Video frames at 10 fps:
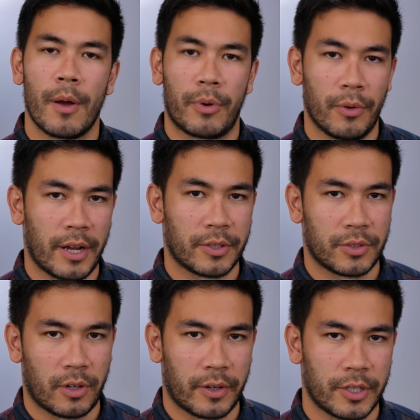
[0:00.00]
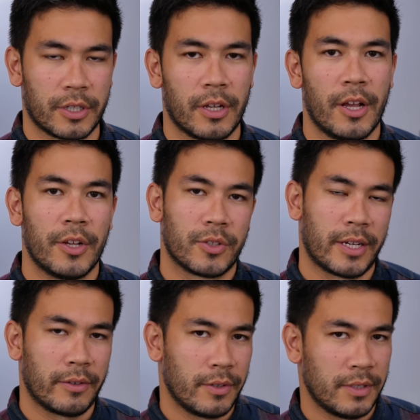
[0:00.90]
prolonged storage. So
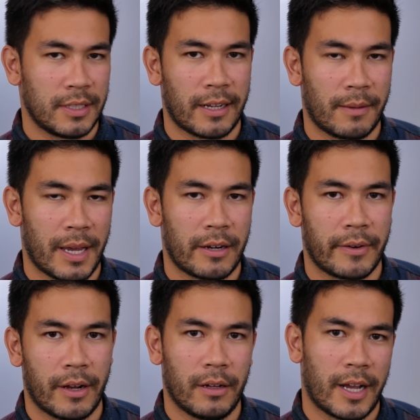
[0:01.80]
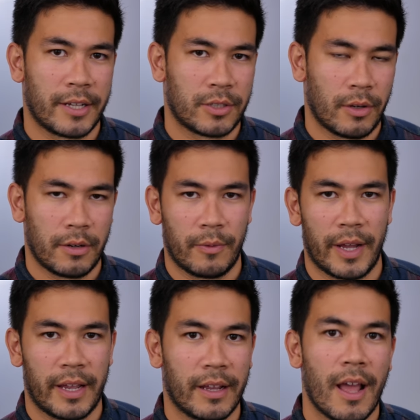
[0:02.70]
I don't use the second battery at all. I stowed it
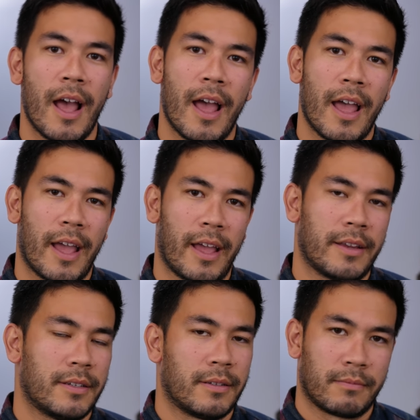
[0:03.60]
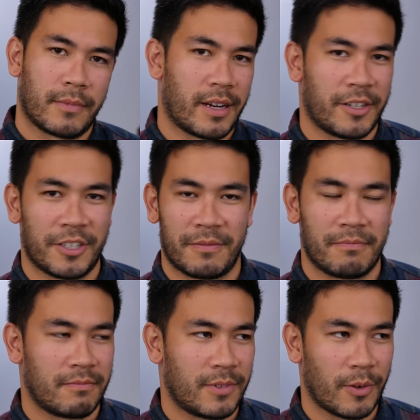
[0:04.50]
away and kind of just
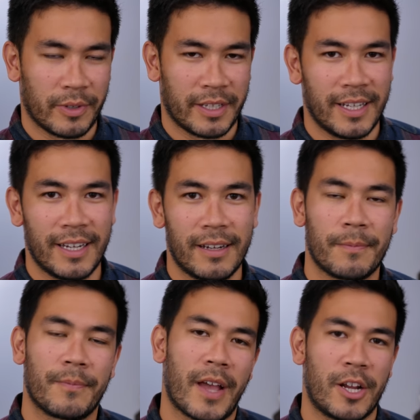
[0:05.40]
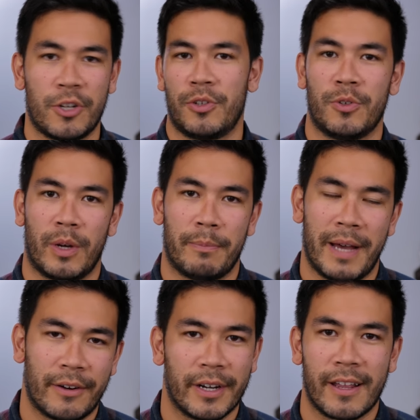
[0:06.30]
don't really need it. I just use one
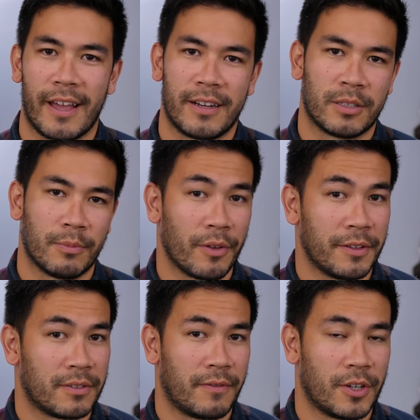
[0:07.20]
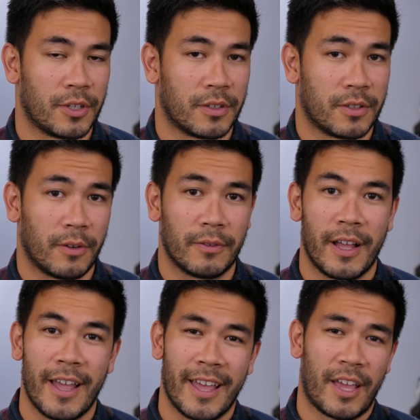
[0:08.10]
battery and it's more than sufficient. So
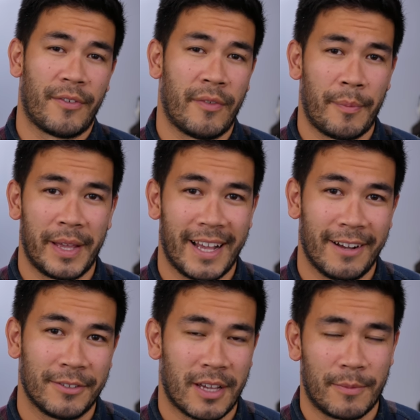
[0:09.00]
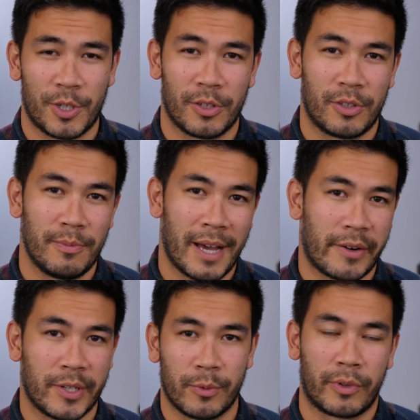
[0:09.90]
if you have a big house, I'm sure two
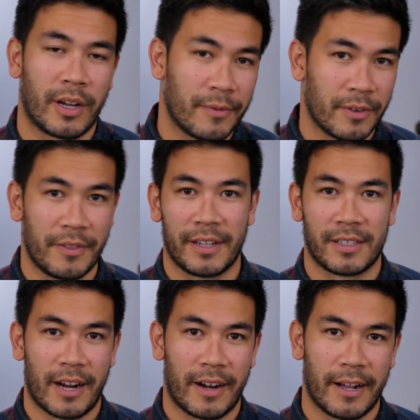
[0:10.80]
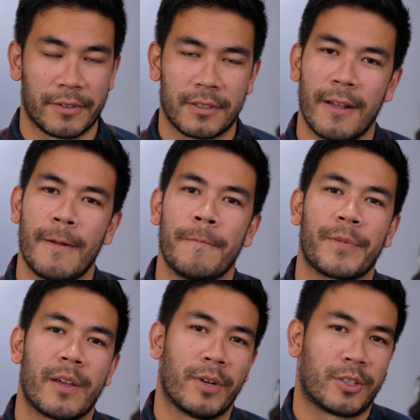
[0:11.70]
batteries will cover the entire house.
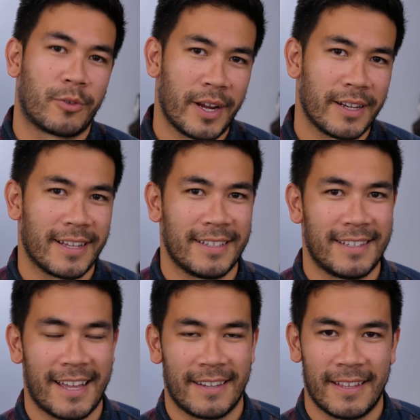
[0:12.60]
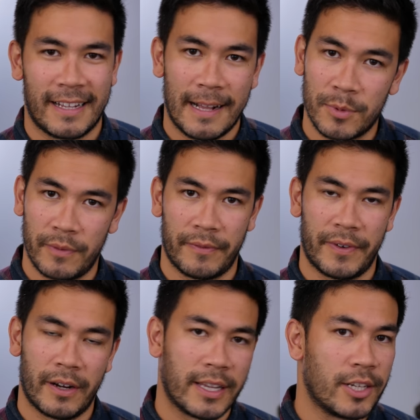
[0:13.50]
And what's great is that it comes with a
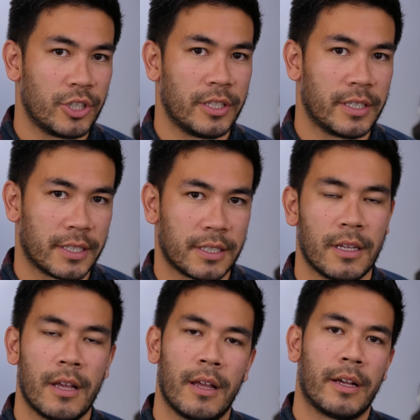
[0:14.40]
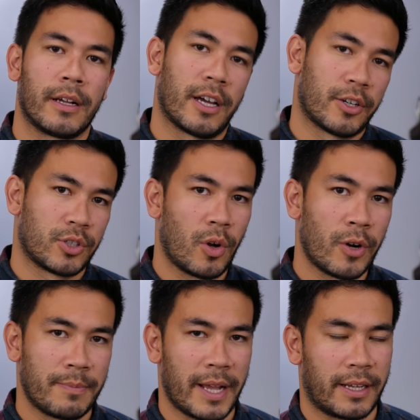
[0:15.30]
very ingenious kind of
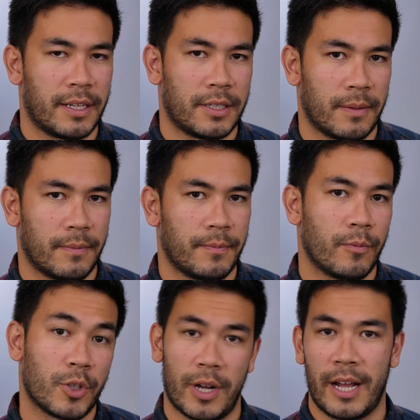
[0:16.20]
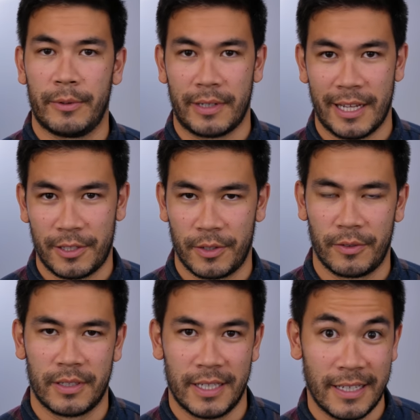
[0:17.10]
storage mechanism, which I will get
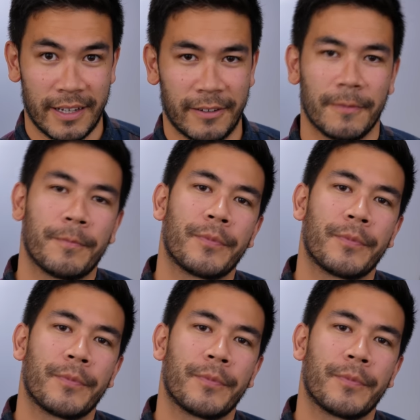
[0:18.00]
to in detail.